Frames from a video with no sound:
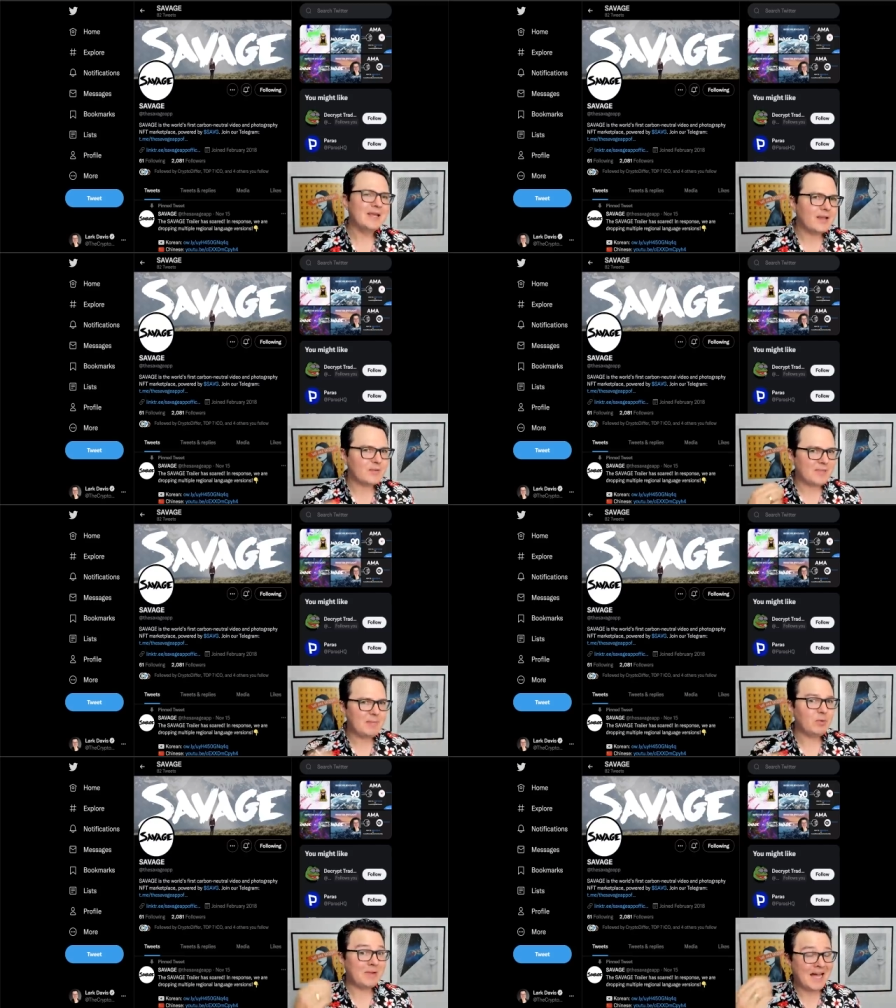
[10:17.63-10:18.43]
Now, the
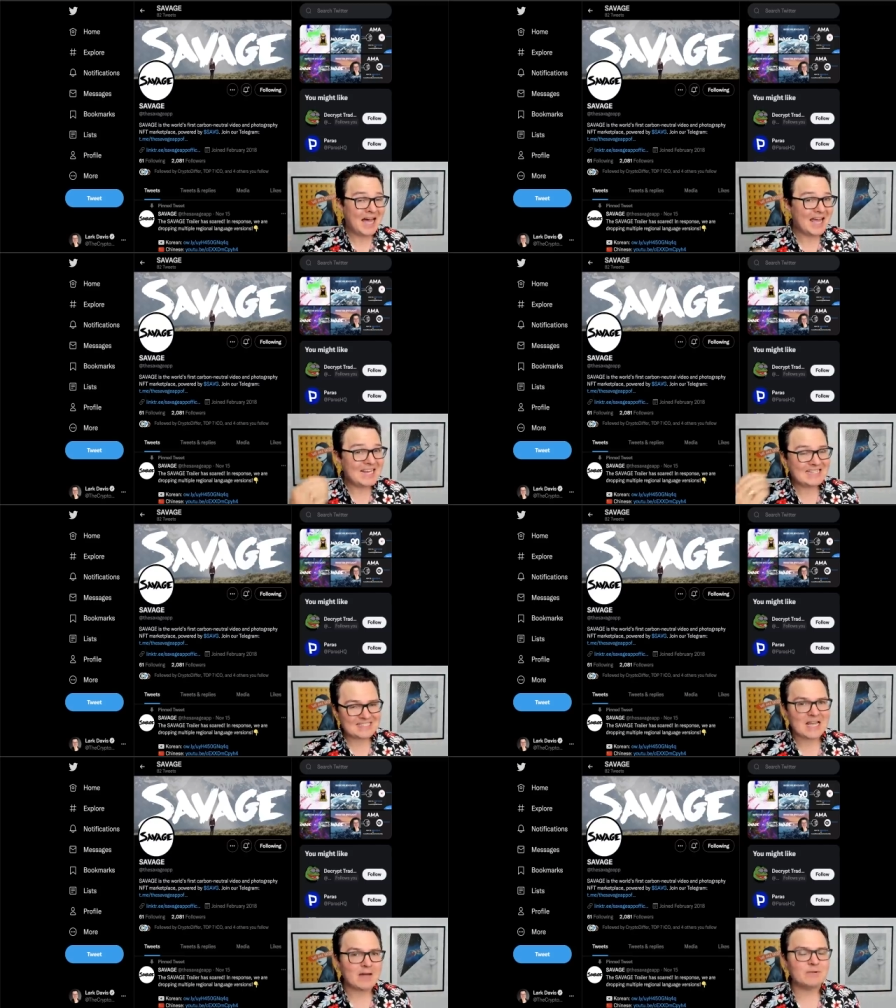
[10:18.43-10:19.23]
people behind
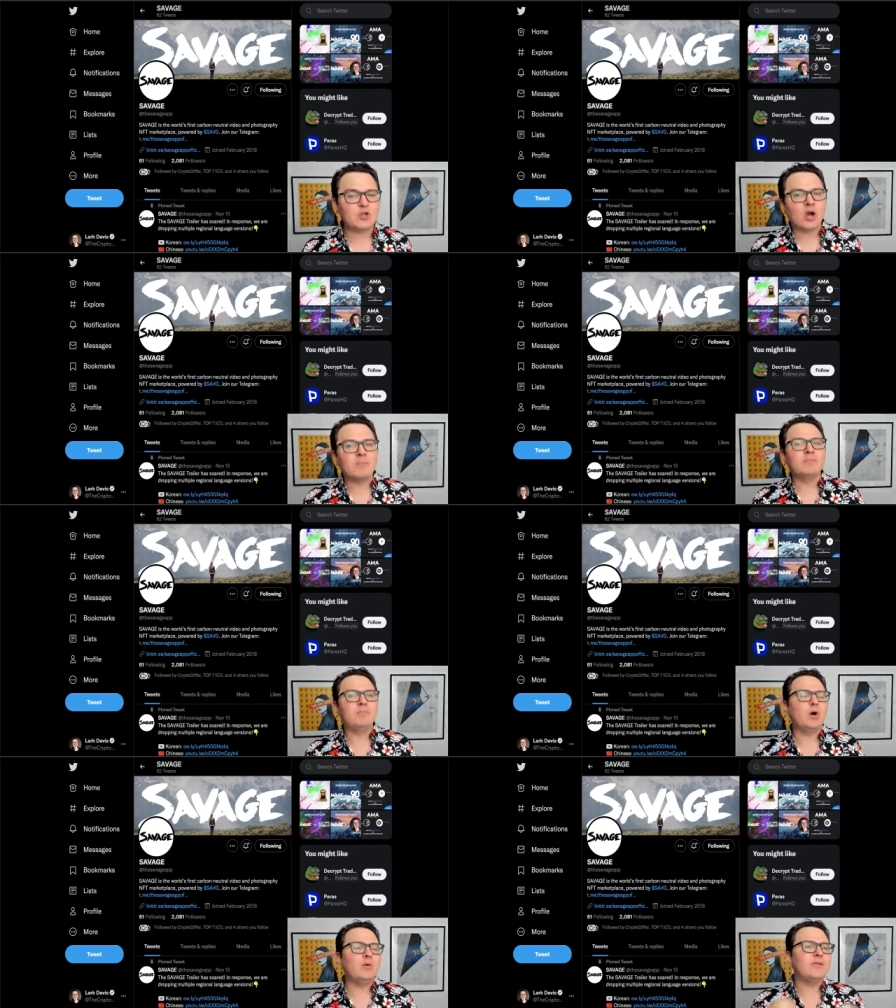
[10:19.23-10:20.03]
Savage are
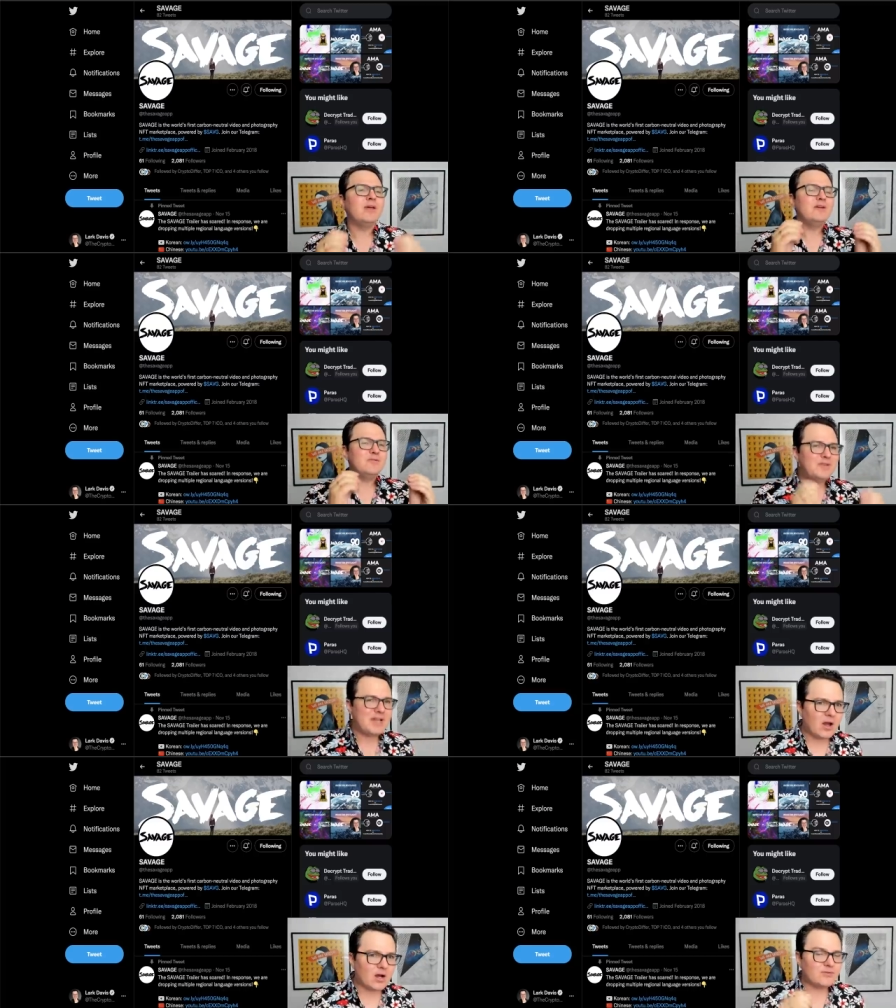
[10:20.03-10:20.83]
both
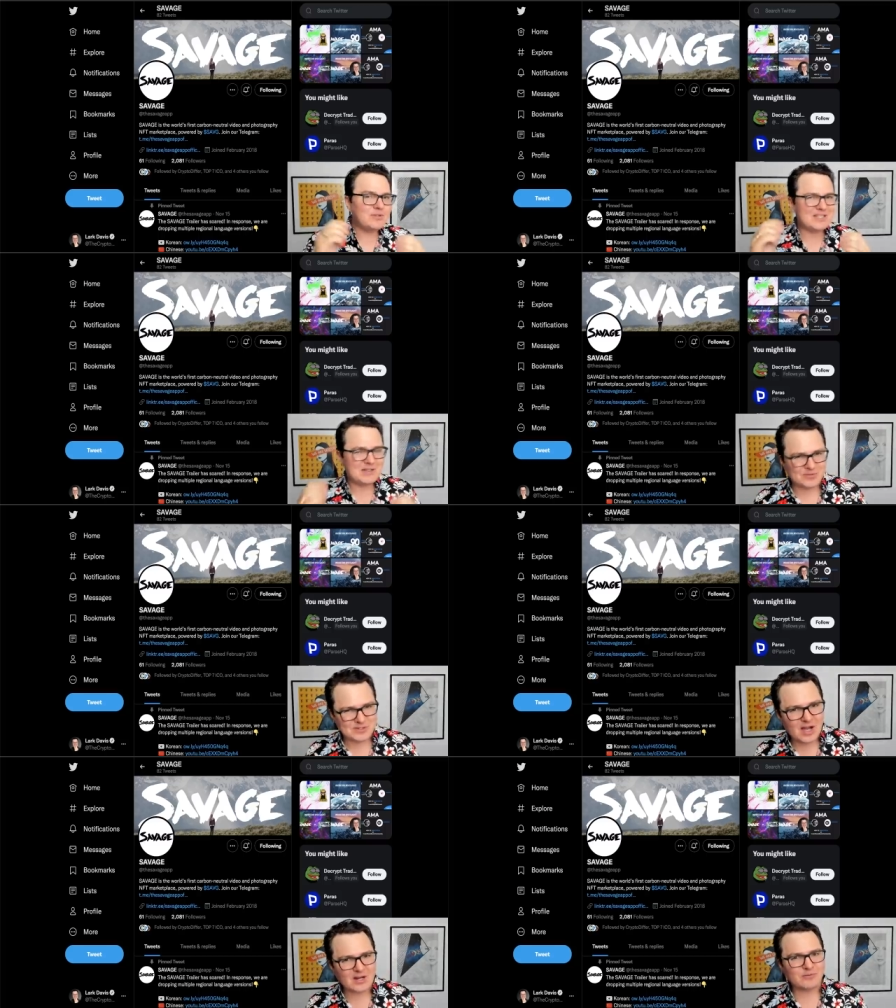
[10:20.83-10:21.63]
videographers and
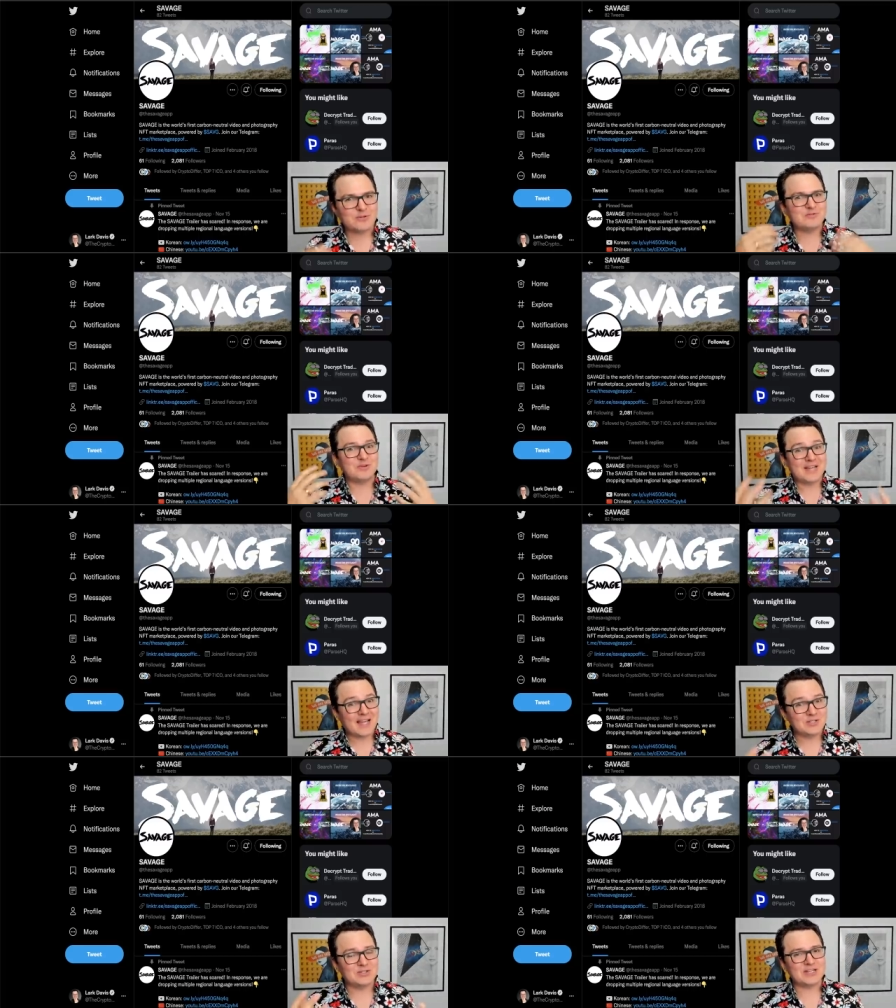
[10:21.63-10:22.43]
photographers for
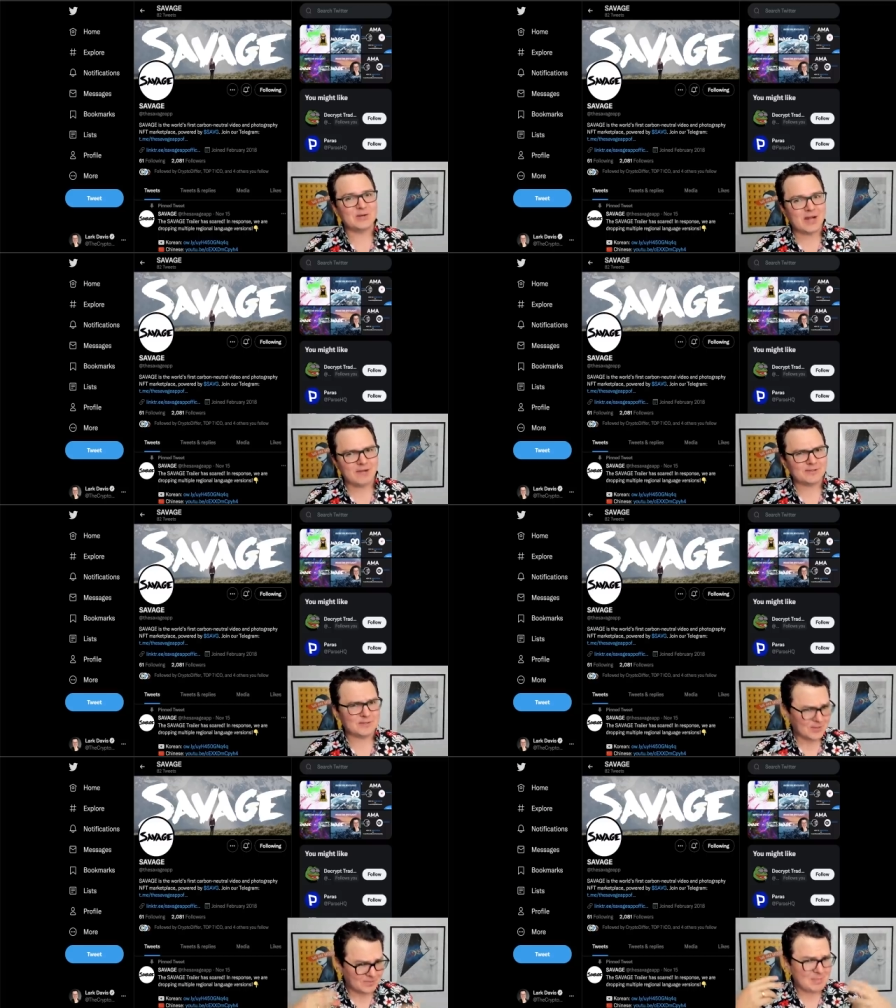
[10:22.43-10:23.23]
National Geographic,
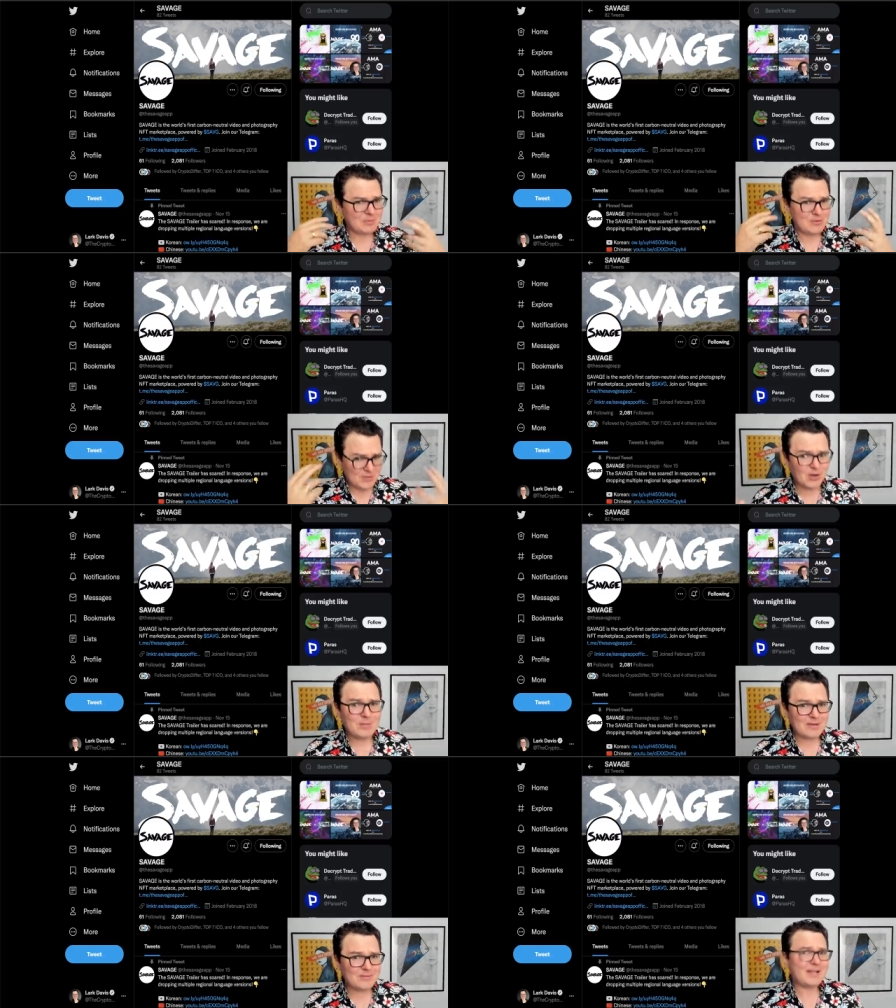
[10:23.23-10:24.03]
so they're people who know
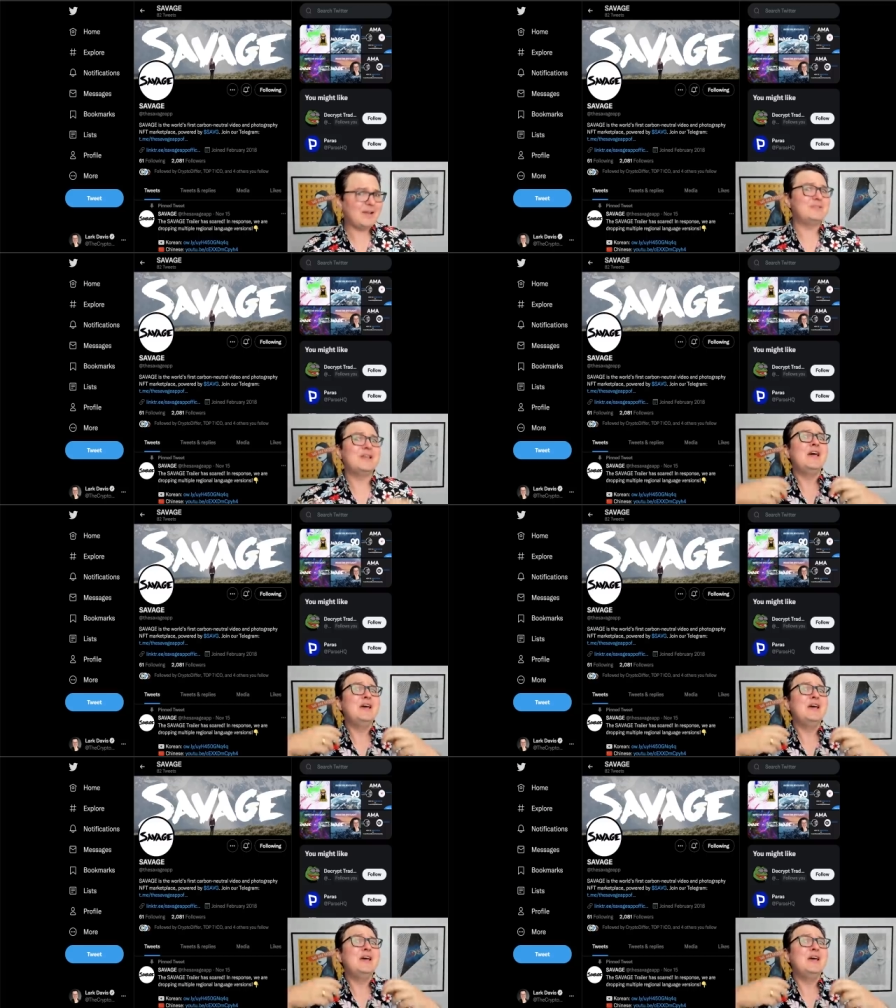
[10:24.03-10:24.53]
about videos,